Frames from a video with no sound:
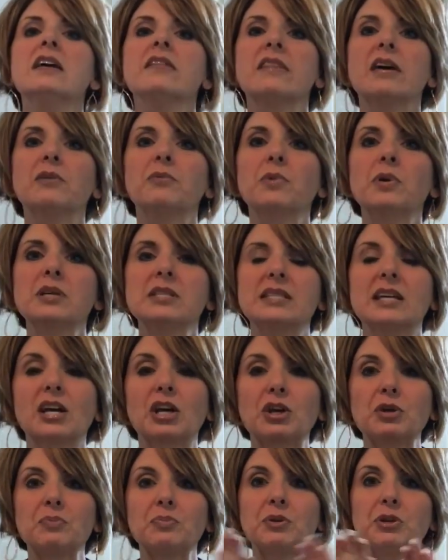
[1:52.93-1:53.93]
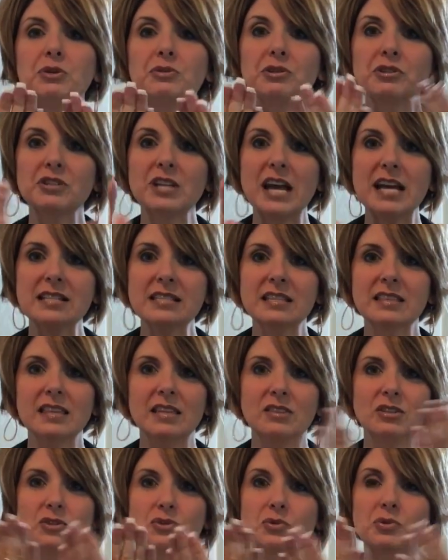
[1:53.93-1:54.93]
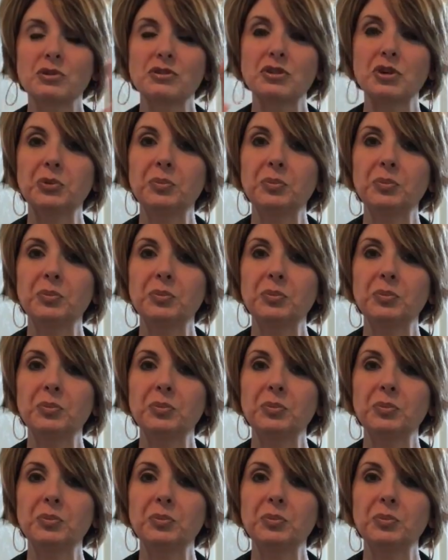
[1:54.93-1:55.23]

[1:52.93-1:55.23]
that was a computer desk that the doors